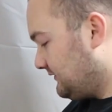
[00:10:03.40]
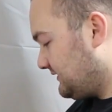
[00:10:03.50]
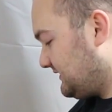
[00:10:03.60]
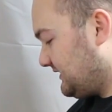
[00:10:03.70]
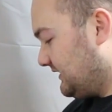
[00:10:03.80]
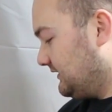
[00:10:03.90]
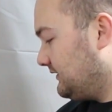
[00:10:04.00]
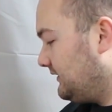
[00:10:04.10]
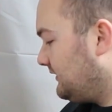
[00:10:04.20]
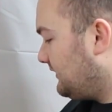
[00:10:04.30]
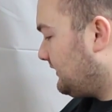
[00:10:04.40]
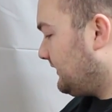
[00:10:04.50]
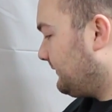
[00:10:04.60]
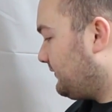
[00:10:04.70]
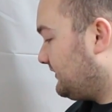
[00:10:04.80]
those aside and
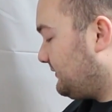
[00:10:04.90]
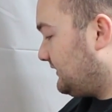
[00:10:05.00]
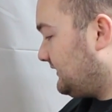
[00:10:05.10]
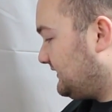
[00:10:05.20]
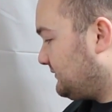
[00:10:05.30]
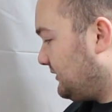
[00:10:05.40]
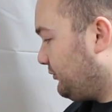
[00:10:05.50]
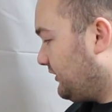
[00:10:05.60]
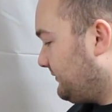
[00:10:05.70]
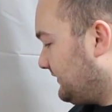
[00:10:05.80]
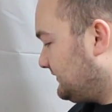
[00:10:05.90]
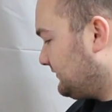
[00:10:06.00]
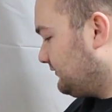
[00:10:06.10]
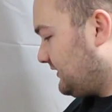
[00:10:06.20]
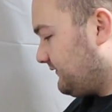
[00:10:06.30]
I'm going to make these my primary
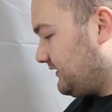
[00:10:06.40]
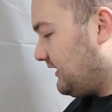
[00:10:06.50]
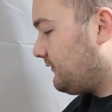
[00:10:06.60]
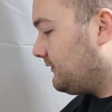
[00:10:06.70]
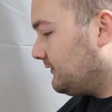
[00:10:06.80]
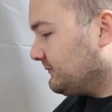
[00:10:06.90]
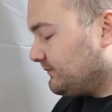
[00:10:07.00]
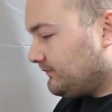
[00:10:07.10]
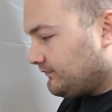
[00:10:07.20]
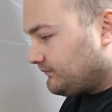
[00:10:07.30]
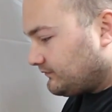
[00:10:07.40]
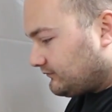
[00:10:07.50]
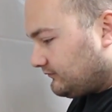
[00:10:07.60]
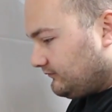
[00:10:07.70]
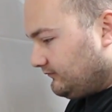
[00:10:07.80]
screwdriver now.
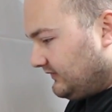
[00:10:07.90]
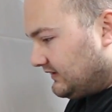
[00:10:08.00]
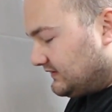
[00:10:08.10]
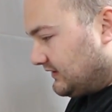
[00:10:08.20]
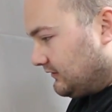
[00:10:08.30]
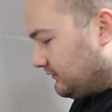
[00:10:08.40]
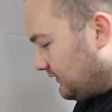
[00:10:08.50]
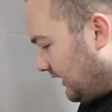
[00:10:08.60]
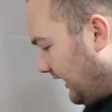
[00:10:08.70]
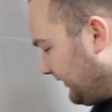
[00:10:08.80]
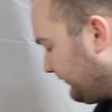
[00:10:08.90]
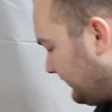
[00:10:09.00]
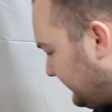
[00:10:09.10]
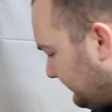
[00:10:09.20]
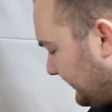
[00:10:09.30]
So I
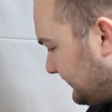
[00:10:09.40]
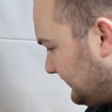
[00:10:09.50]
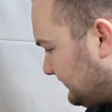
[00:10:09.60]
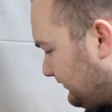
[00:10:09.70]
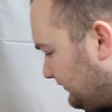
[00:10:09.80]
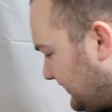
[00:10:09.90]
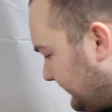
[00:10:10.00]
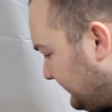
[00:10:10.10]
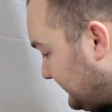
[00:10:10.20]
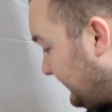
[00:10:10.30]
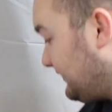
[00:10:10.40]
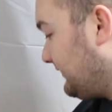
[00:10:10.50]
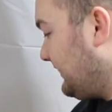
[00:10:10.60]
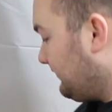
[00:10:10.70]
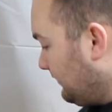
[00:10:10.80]
really like these screwdrivers. I
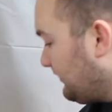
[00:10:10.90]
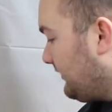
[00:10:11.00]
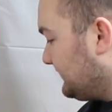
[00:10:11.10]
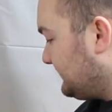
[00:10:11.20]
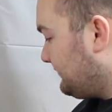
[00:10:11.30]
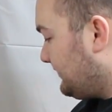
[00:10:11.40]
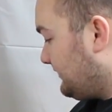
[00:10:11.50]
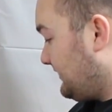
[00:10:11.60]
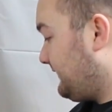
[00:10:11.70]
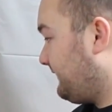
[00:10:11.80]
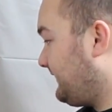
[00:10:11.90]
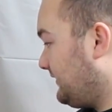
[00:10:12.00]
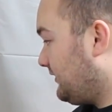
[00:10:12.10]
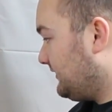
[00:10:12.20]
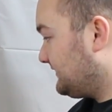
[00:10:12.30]
think they look awesome. They
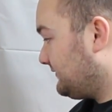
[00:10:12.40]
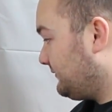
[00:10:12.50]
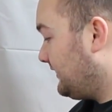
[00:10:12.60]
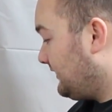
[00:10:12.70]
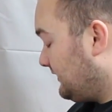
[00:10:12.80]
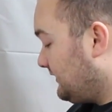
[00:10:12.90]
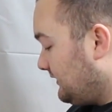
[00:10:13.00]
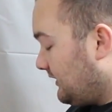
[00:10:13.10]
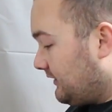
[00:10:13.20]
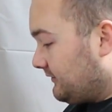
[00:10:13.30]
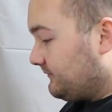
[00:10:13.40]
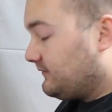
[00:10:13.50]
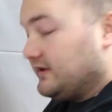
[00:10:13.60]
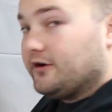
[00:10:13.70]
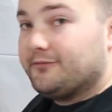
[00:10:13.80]
feel awesome. Um,
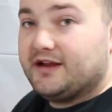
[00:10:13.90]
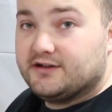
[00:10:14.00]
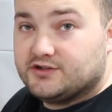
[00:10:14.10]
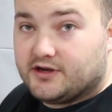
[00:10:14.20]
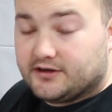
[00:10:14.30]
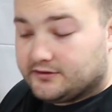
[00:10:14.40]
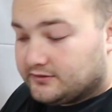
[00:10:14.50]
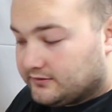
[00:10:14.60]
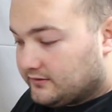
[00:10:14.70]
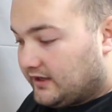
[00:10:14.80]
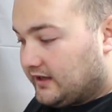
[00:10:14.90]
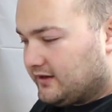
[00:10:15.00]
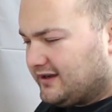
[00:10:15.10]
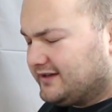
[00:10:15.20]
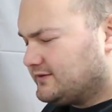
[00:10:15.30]
they are made in China,
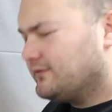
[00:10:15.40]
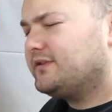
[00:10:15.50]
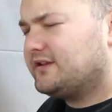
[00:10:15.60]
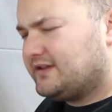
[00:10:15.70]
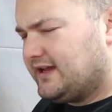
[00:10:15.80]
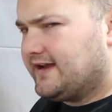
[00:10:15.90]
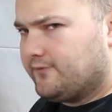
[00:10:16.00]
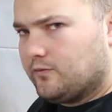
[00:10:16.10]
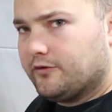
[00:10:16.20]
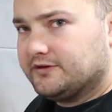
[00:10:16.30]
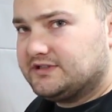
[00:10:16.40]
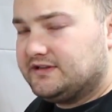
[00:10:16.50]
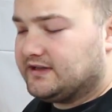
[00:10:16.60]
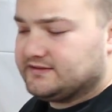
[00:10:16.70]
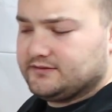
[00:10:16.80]
and I don't think they have a
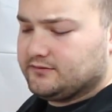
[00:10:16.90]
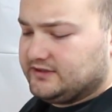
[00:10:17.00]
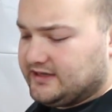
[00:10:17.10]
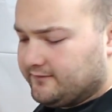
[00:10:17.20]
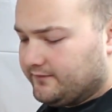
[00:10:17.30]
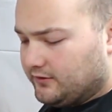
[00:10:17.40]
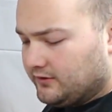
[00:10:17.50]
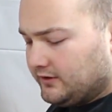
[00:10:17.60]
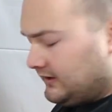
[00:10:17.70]
warranty. That's the only downfall.